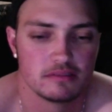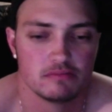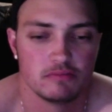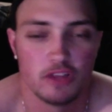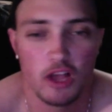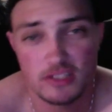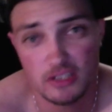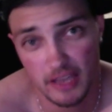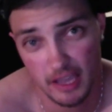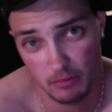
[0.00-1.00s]
We lost our
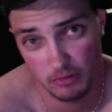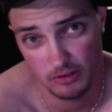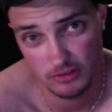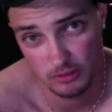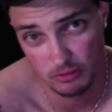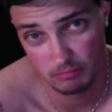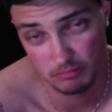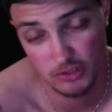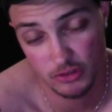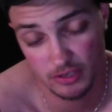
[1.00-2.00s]
camera, so
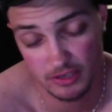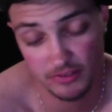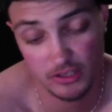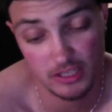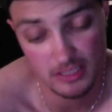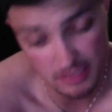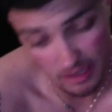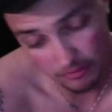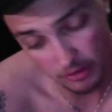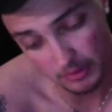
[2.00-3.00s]
majority of the good stuff
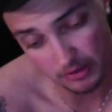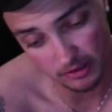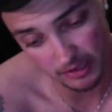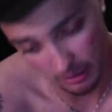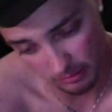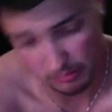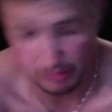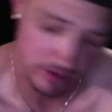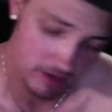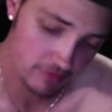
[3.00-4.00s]
would have been on our camera, but we
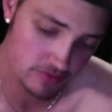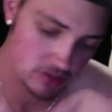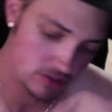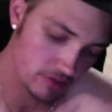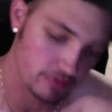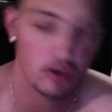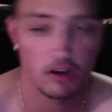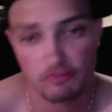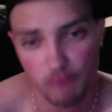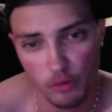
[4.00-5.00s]
have still stuff on our
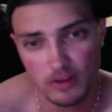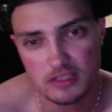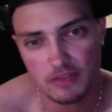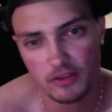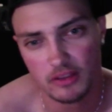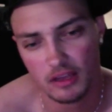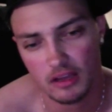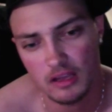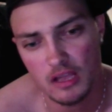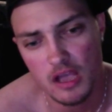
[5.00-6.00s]
phone and stuff like that.
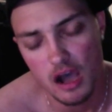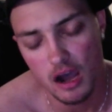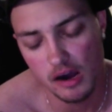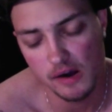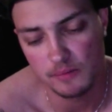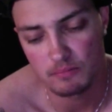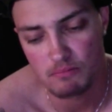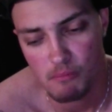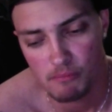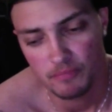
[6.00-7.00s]

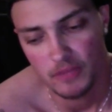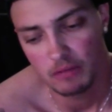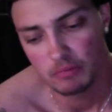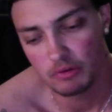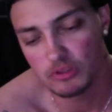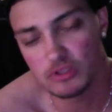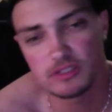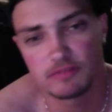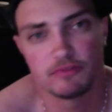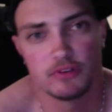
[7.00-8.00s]
But we'll do
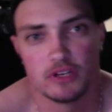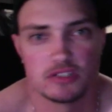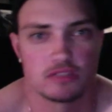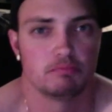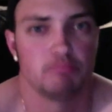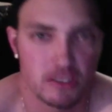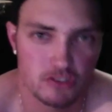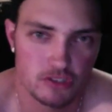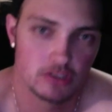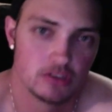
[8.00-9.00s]
some footage, some
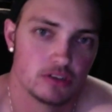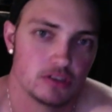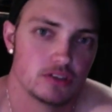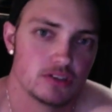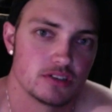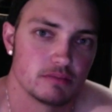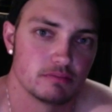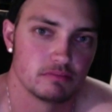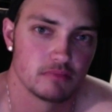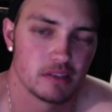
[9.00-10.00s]
pictures
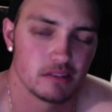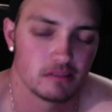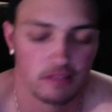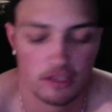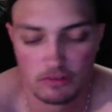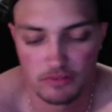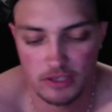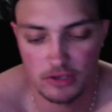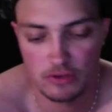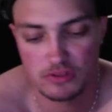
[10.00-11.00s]
and little
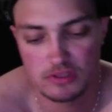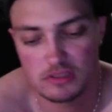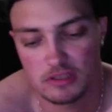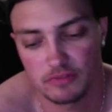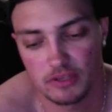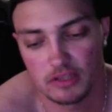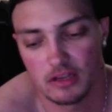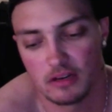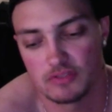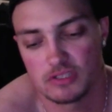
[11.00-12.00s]
videos and stuff like that
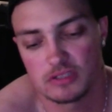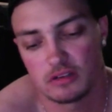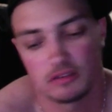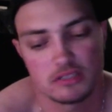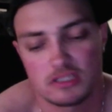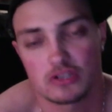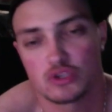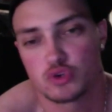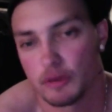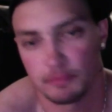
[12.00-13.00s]
of just our
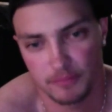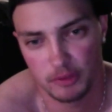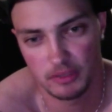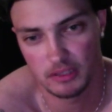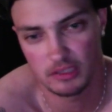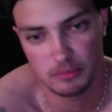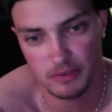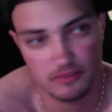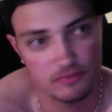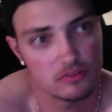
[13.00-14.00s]
trip. There'll be a little bit
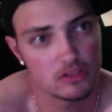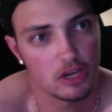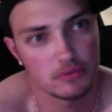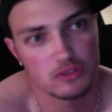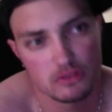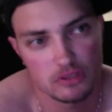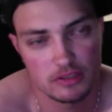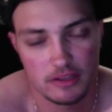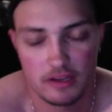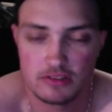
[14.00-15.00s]
of top surgery
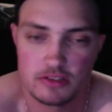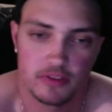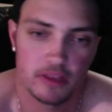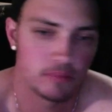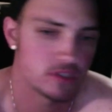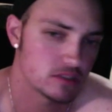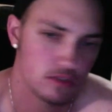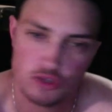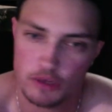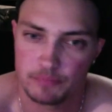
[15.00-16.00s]
in there and stuff like that, but just our
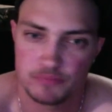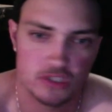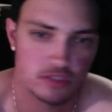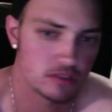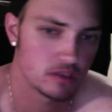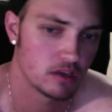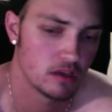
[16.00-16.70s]
trip, just to